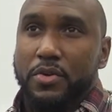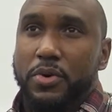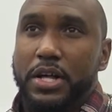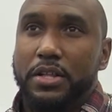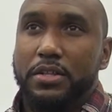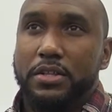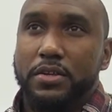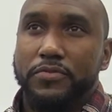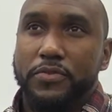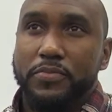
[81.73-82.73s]
Well,
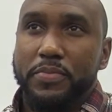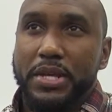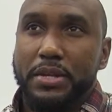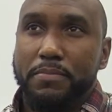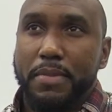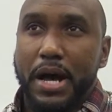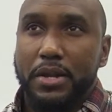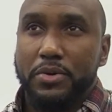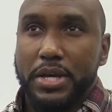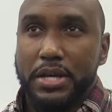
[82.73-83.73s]
for me, the
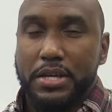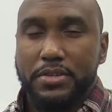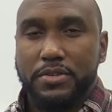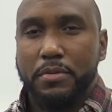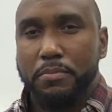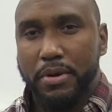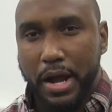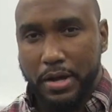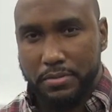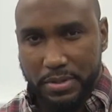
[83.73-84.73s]
model is
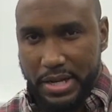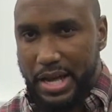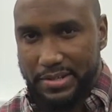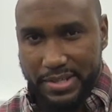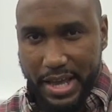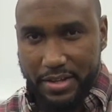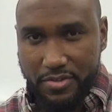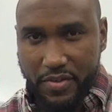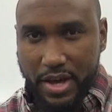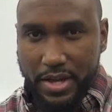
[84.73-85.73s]
proud but not
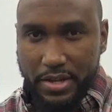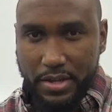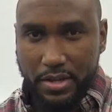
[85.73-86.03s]
satisfied.